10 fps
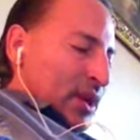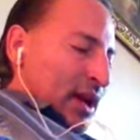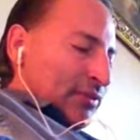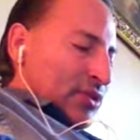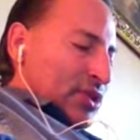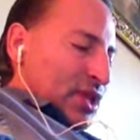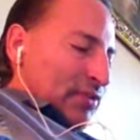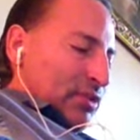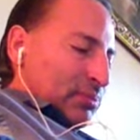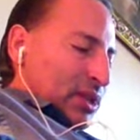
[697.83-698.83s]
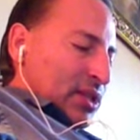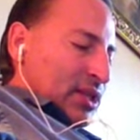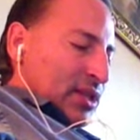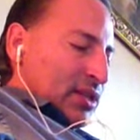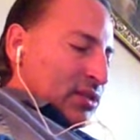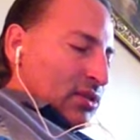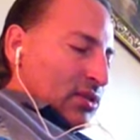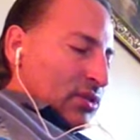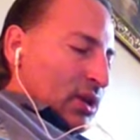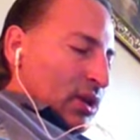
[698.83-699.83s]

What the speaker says: After 7 plus 62,